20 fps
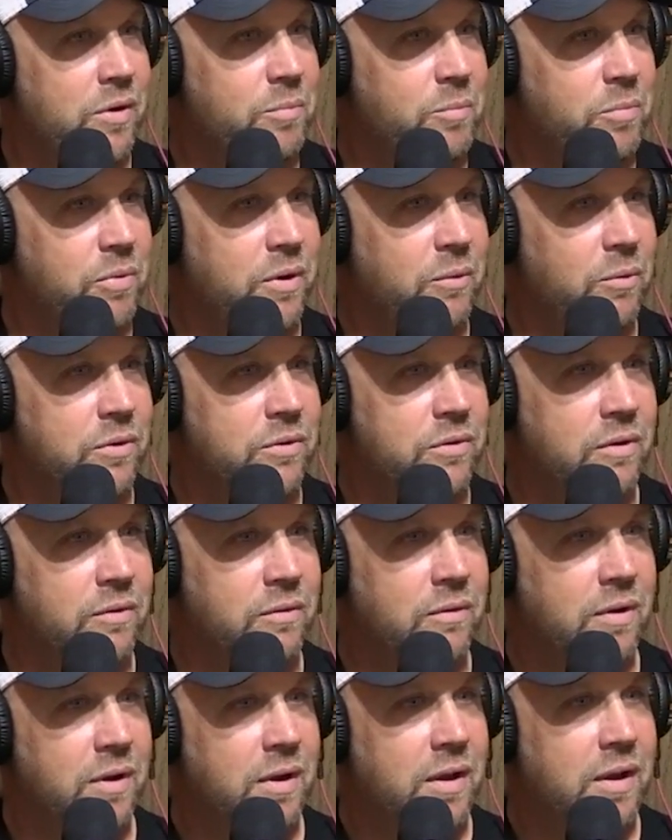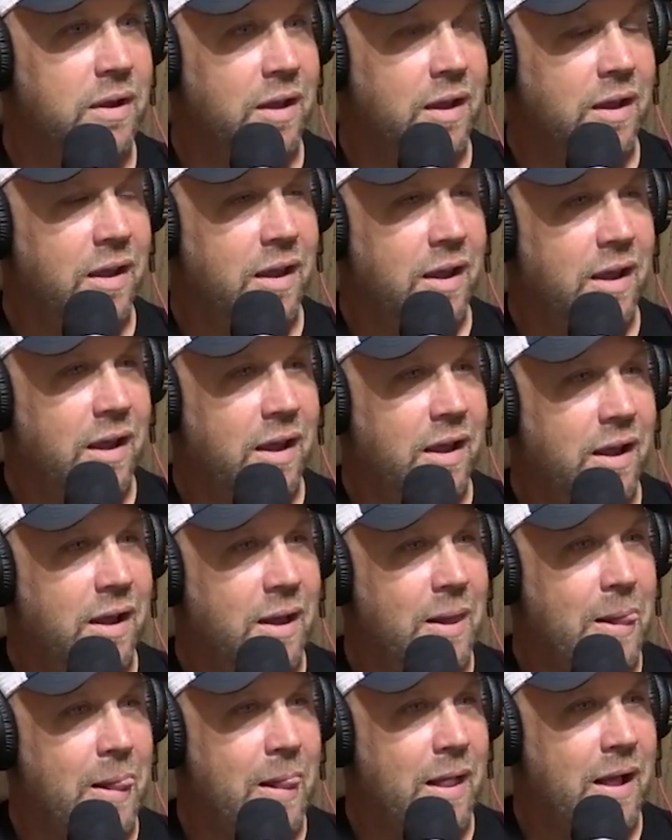Because I think you're hilarious, but you're very
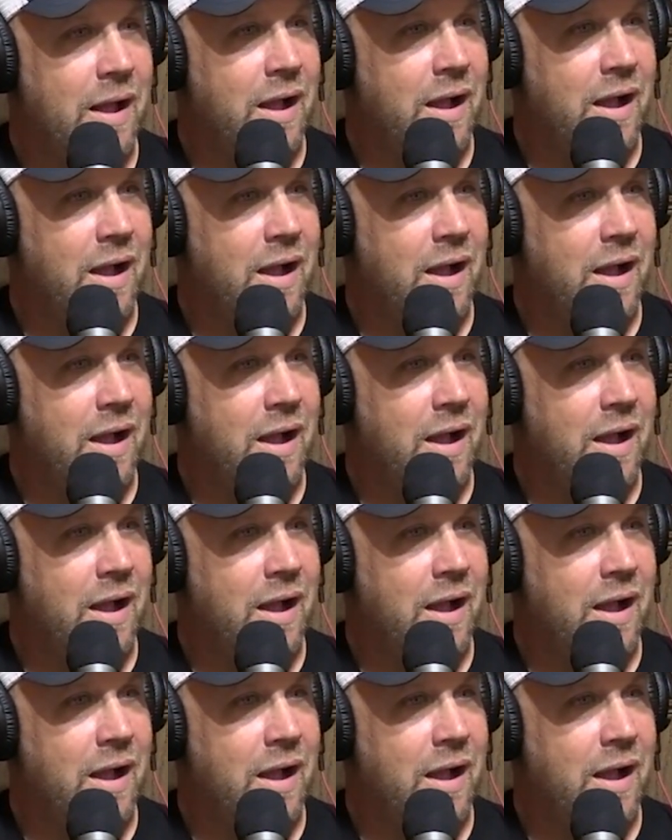reserved on